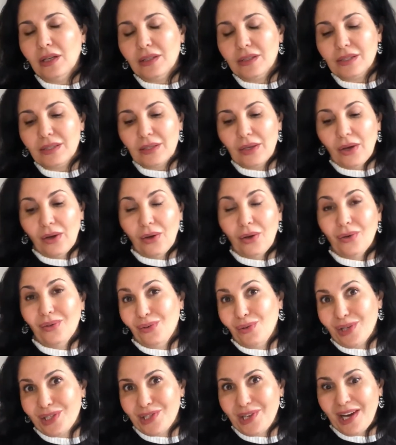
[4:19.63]
So
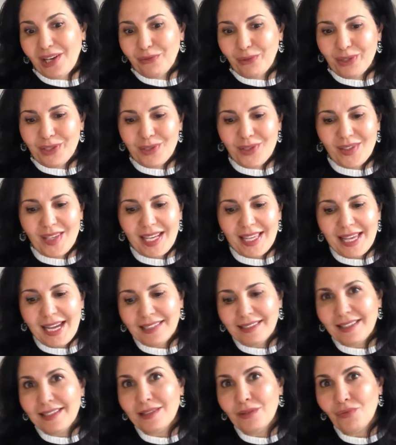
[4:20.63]
watch out when you say
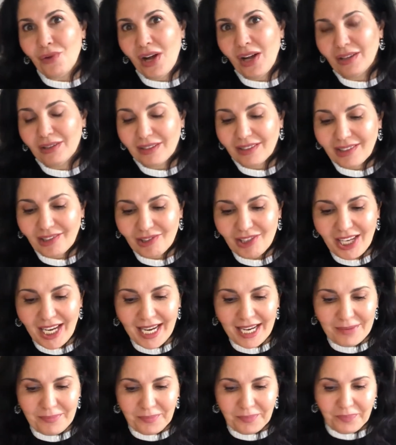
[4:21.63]
that as well, okay?